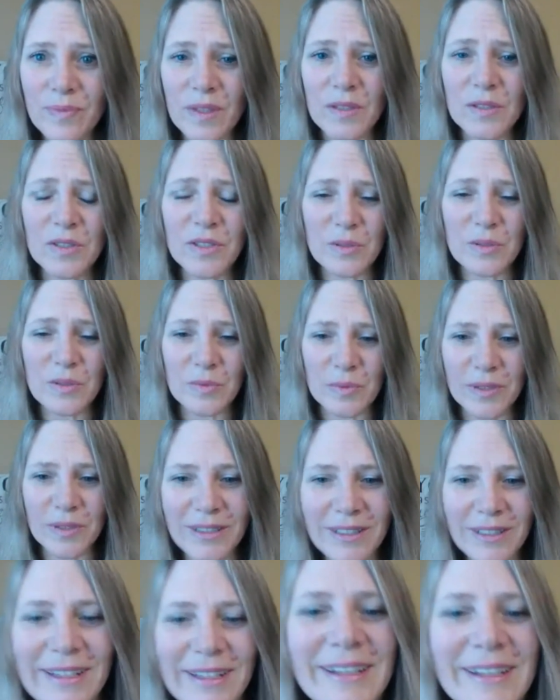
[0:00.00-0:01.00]
it's
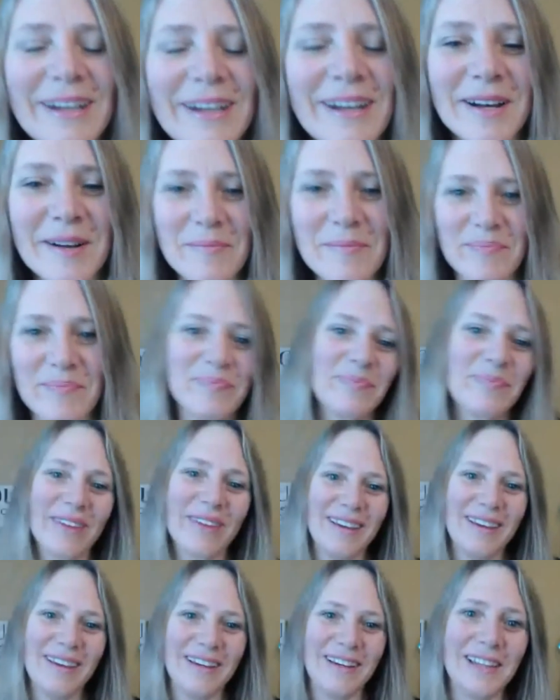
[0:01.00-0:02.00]
really
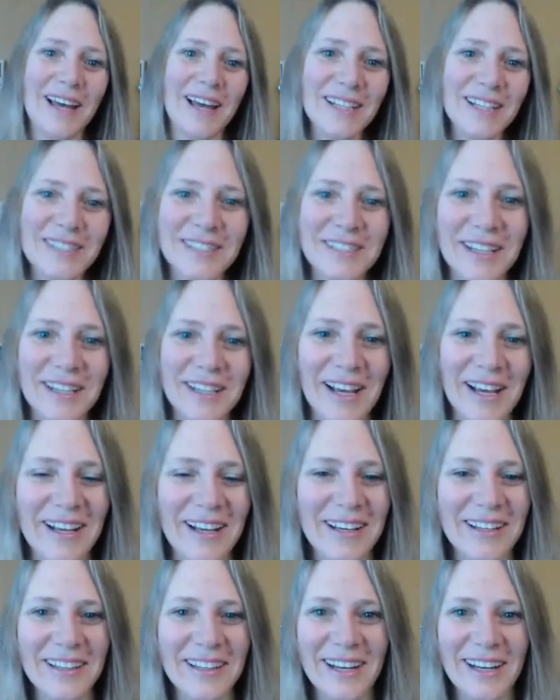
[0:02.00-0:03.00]
lots
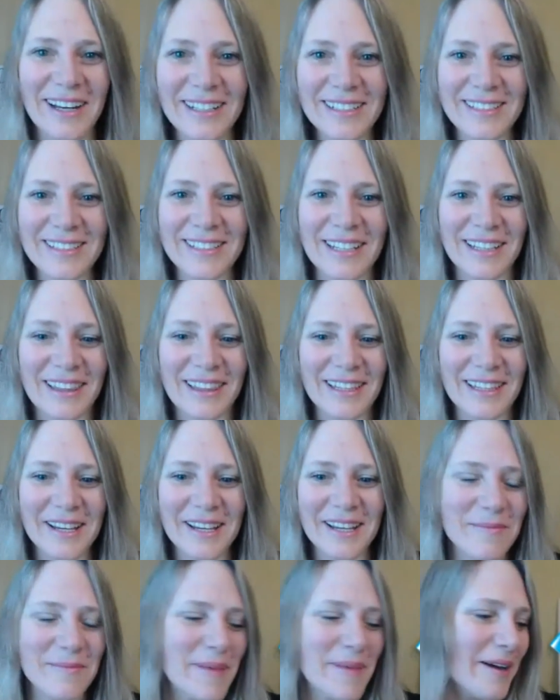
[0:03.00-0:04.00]
to think
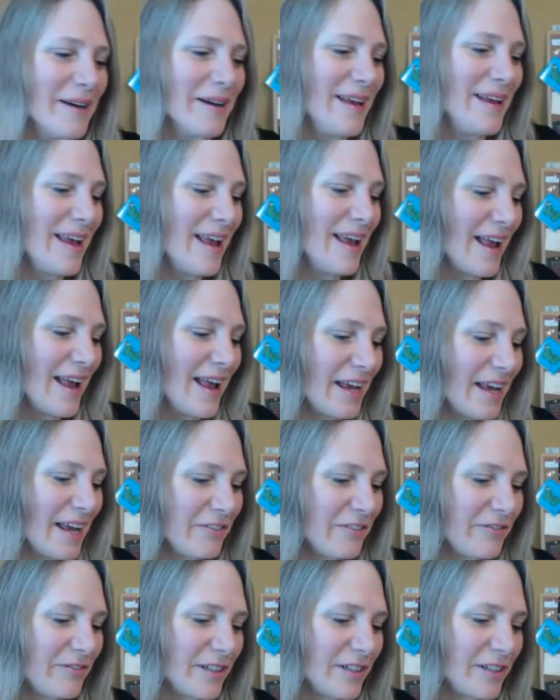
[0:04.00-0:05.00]
about. And
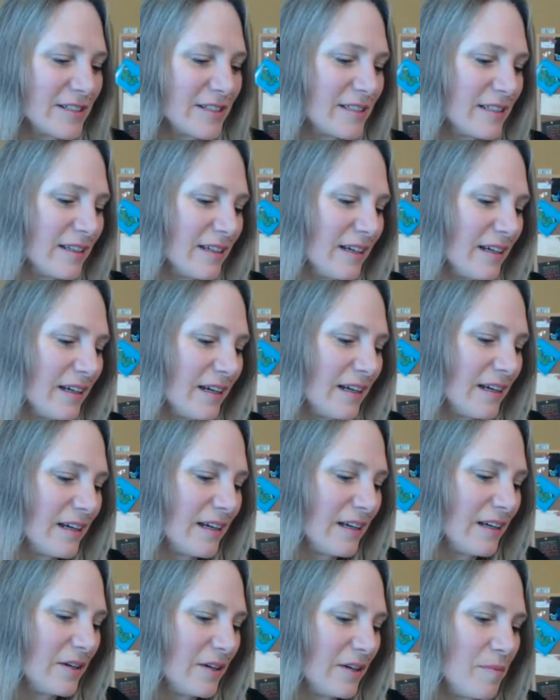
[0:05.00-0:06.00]
if there's,
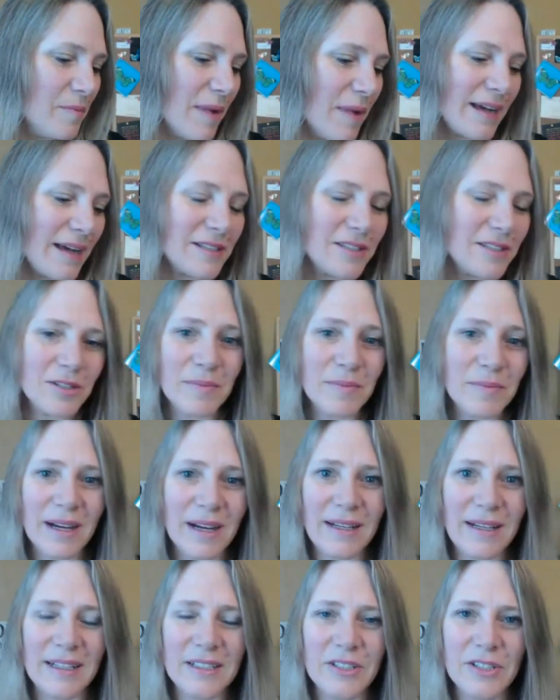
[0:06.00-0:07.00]
you know,
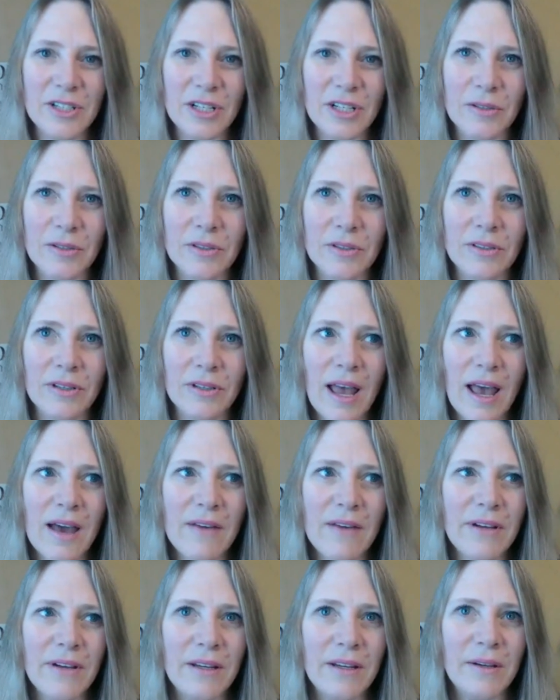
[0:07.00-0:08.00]
masterminding in general,
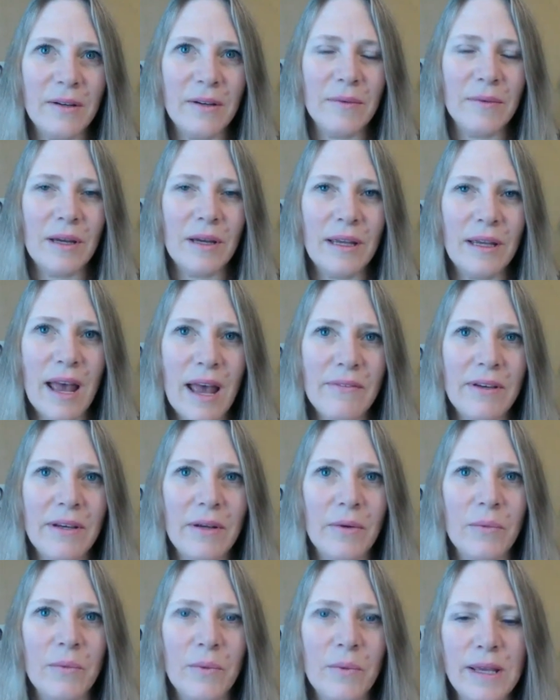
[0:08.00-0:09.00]
having
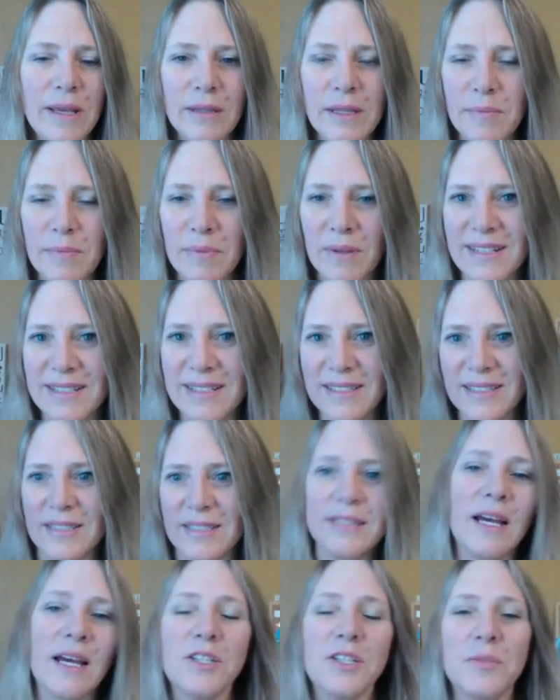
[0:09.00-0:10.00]
a weekly place to
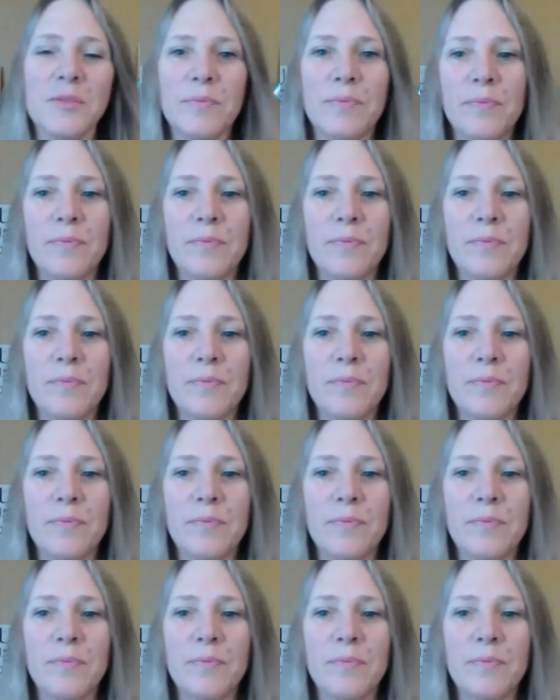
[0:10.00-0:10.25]
touch